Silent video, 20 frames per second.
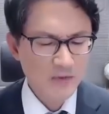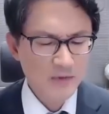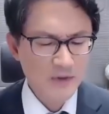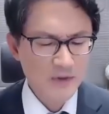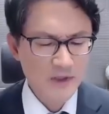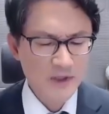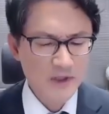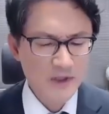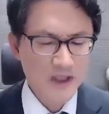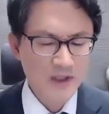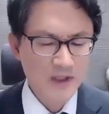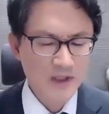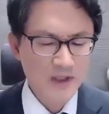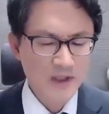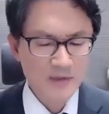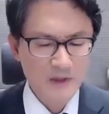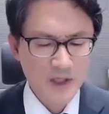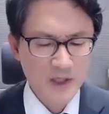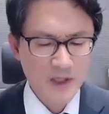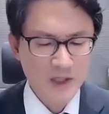With the standing
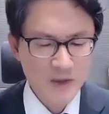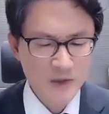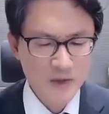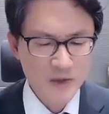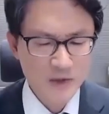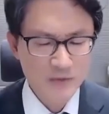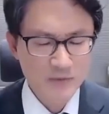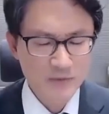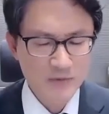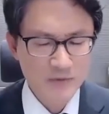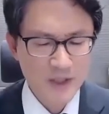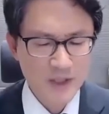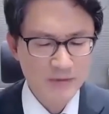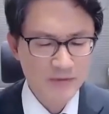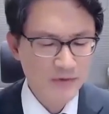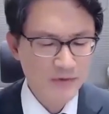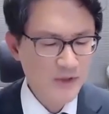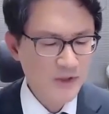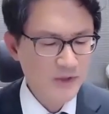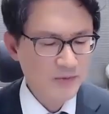invitation, we
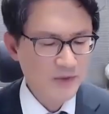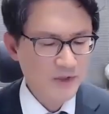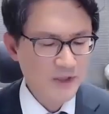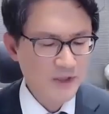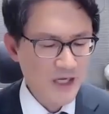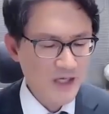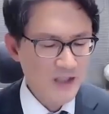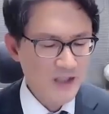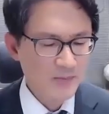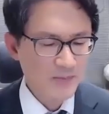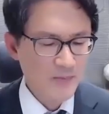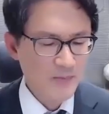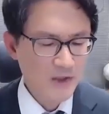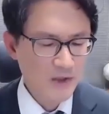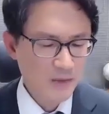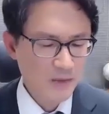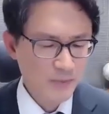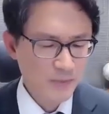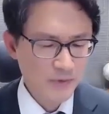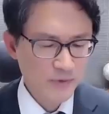have received 9
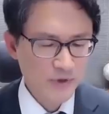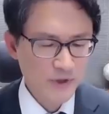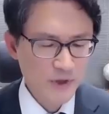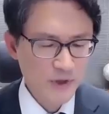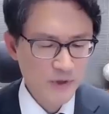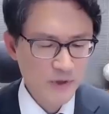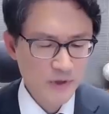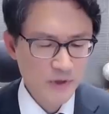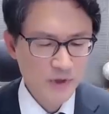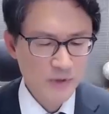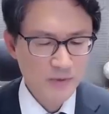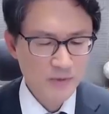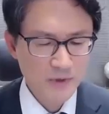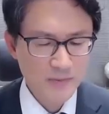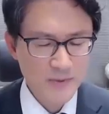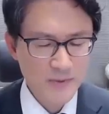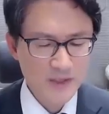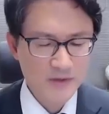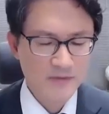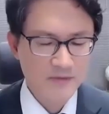special procedures for
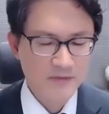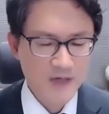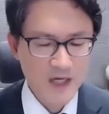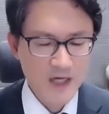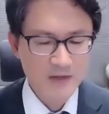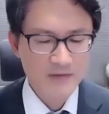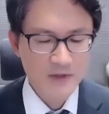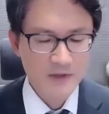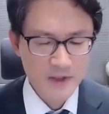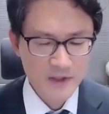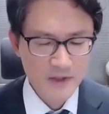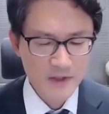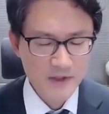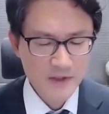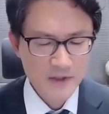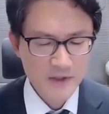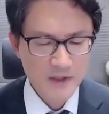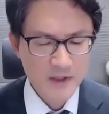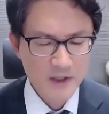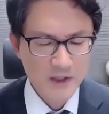the past 5
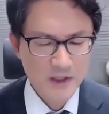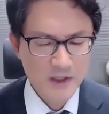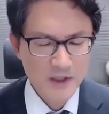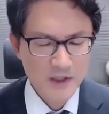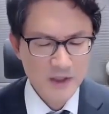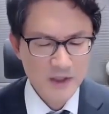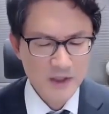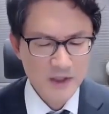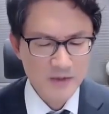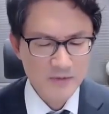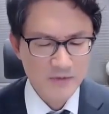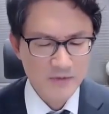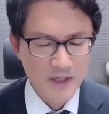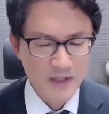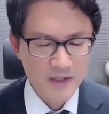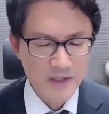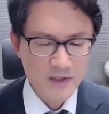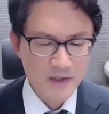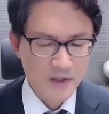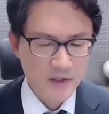years. Its
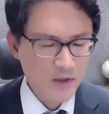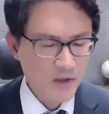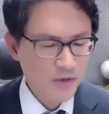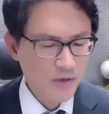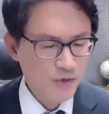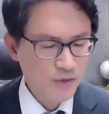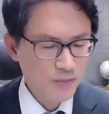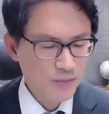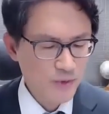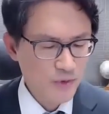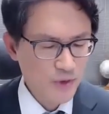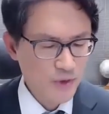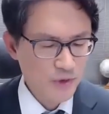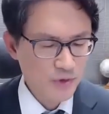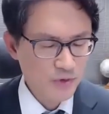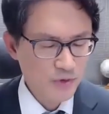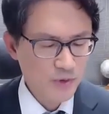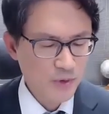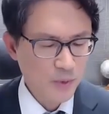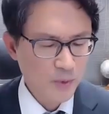financial
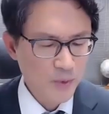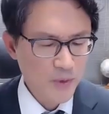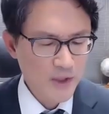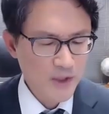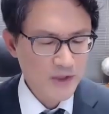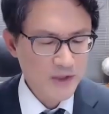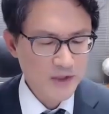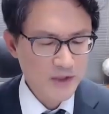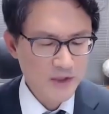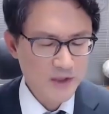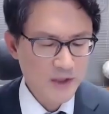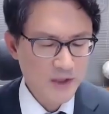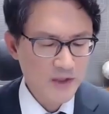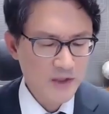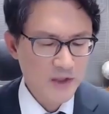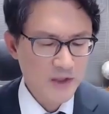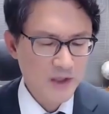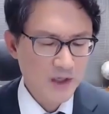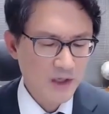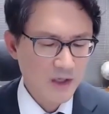contribution to the
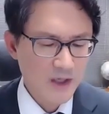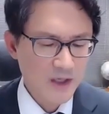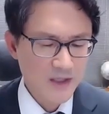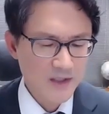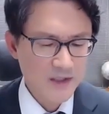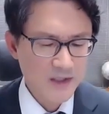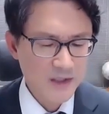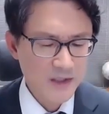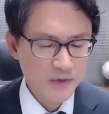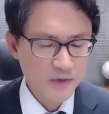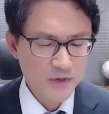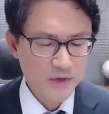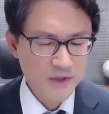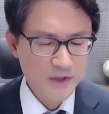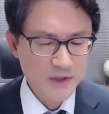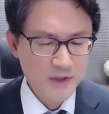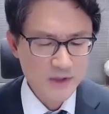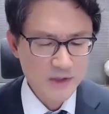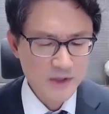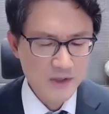OHCHR has
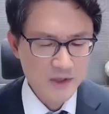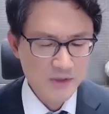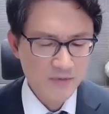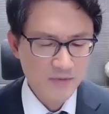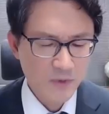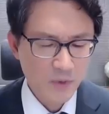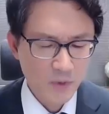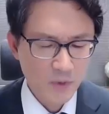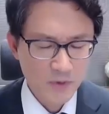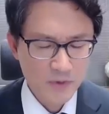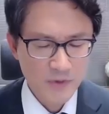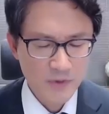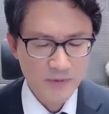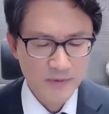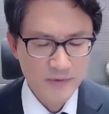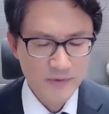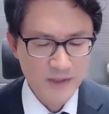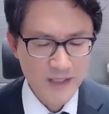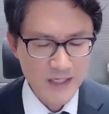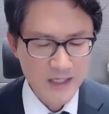increased sixfold
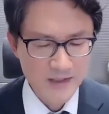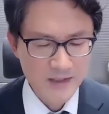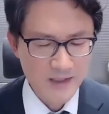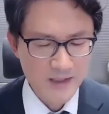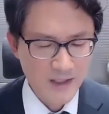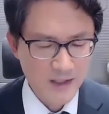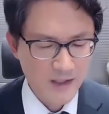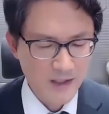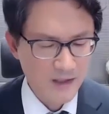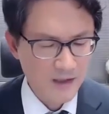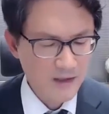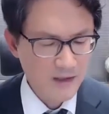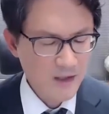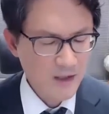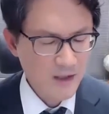over the last decade.